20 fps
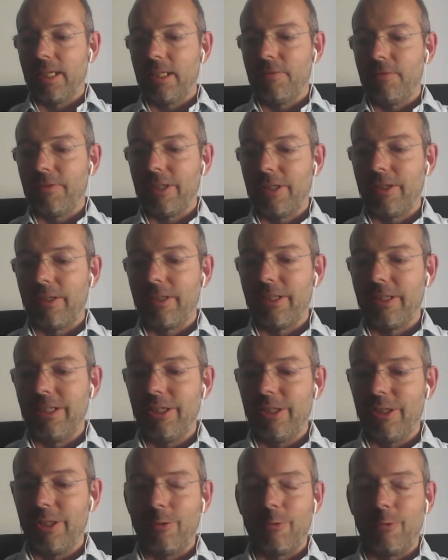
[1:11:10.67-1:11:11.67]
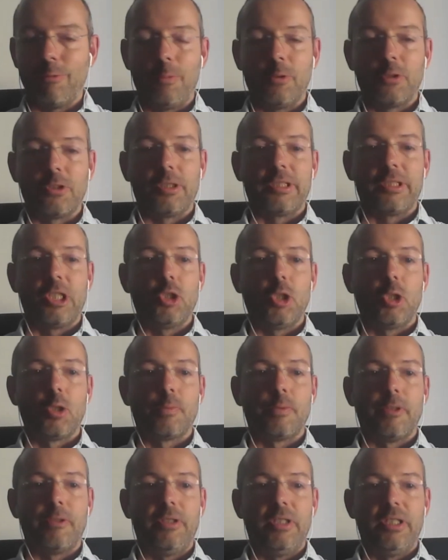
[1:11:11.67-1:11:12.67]
I find the, the whole presentation
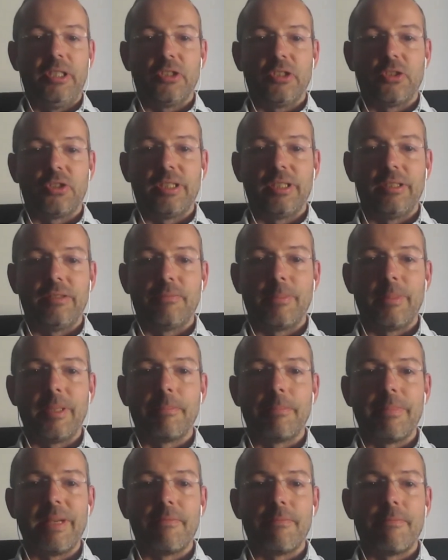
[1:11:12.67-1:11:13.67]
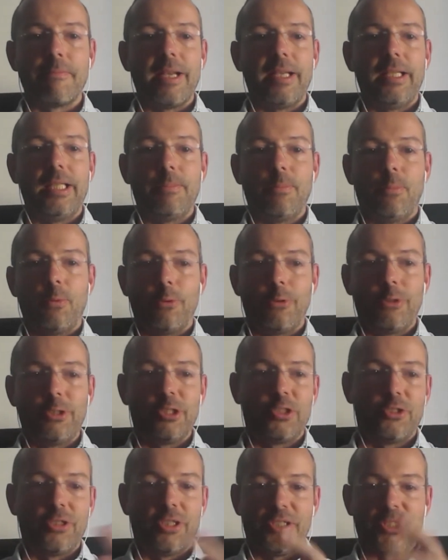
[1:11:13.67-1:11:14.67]
very interesting. many points
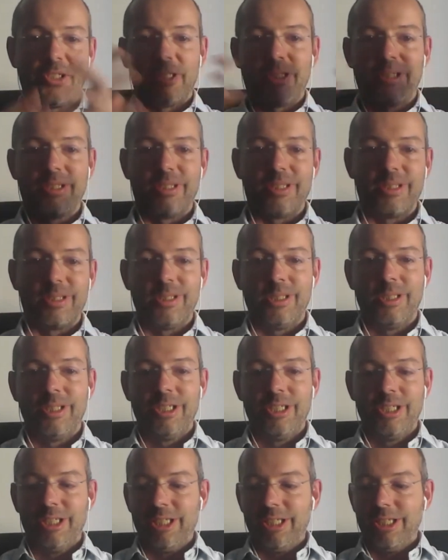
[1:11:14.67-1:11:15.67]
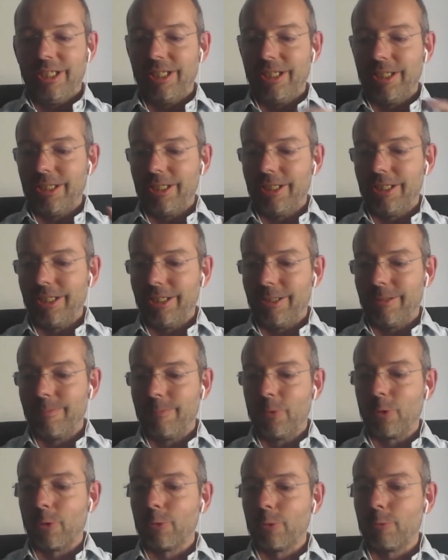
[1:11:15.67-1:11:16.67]
just uh, uh,
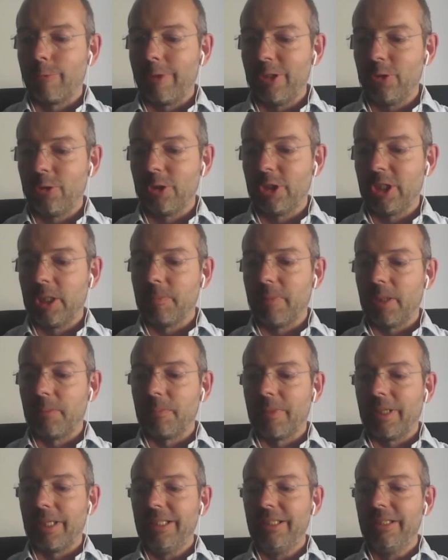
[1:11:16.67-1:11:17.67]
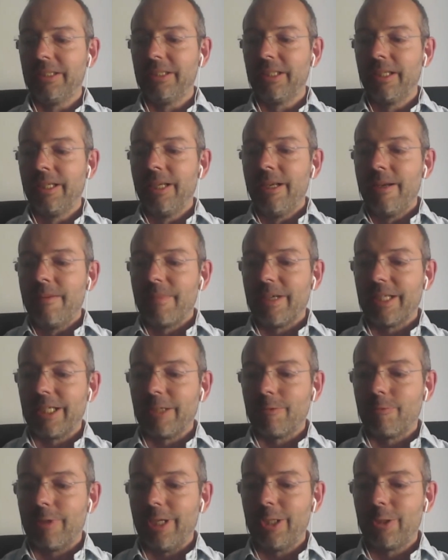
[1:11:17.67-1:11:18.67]
broad questions in my mind, but I
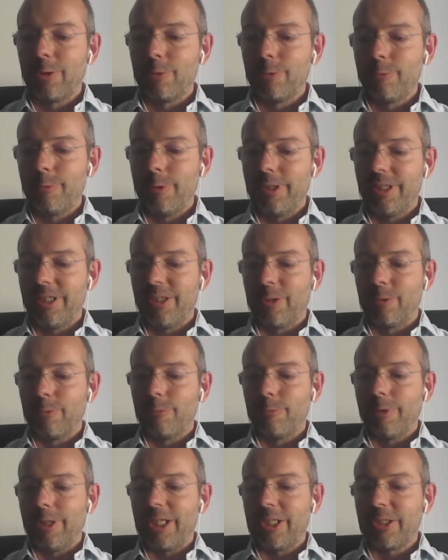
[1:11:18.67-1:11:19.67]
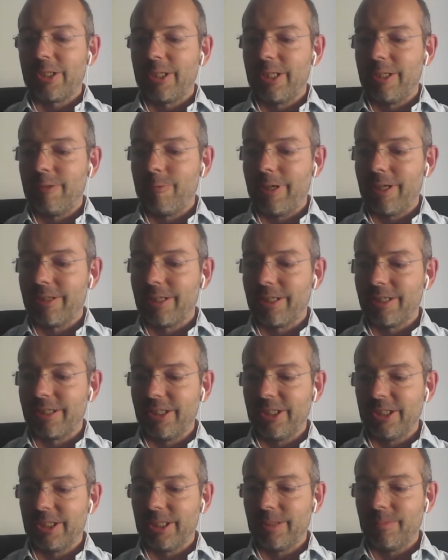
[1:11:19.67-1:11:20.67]
would like to, uh, to ask the one that
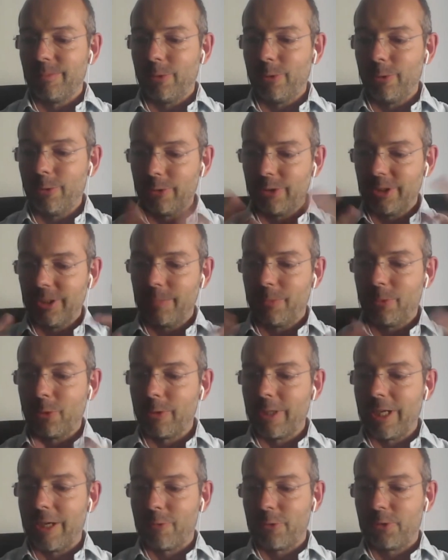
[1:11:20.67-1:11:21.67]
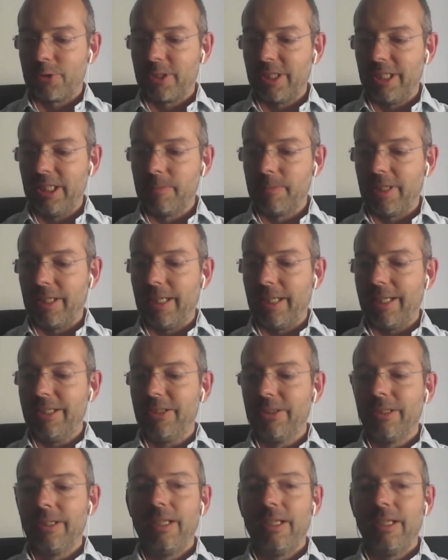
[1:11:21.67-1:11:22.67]
is uh, more uh, pronounced in my head.